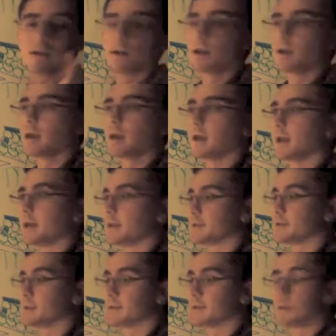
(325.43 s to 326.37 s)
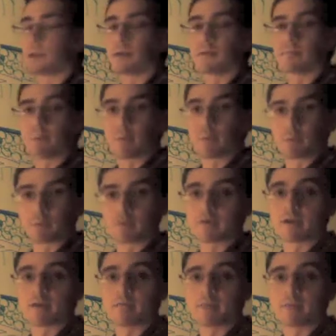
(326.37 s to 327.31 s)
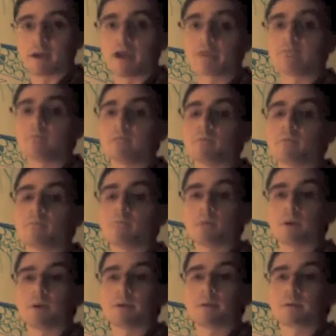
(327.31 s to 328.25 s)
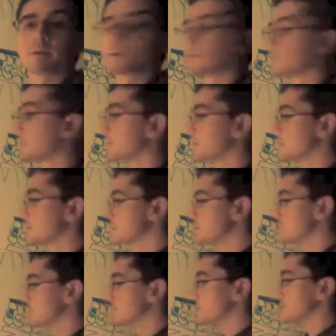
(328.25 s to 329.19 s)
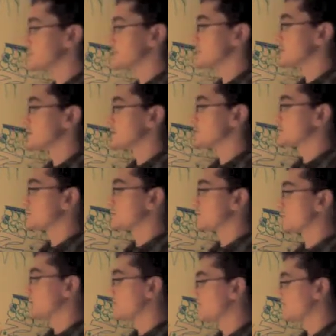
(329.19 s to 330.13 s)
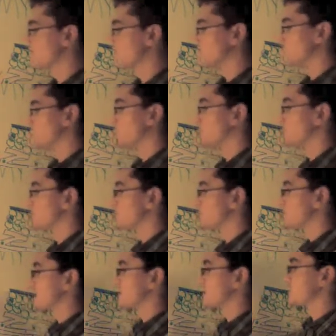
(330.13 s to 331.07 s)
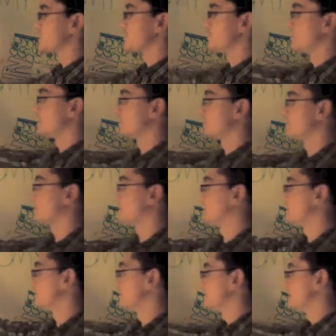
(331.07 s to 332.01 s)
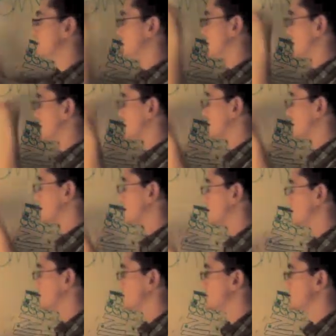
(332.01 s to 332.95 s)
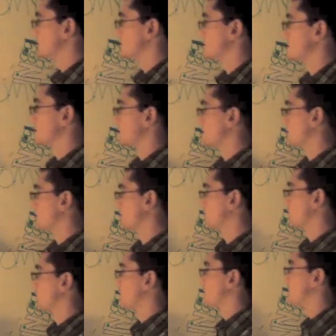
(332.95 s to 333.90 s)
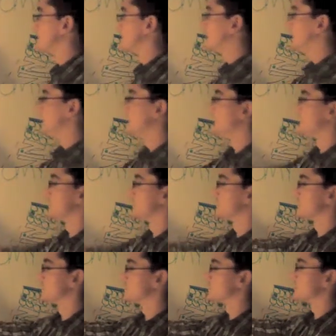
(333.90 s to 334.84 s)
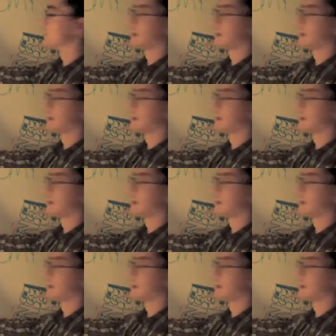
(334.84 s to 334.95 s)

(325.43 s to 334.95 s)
and uh, they, uh, they prevent backflow of blood. So th- this is what's going to assure one directional blood flow, okay? So it's going to come through, and then you get to your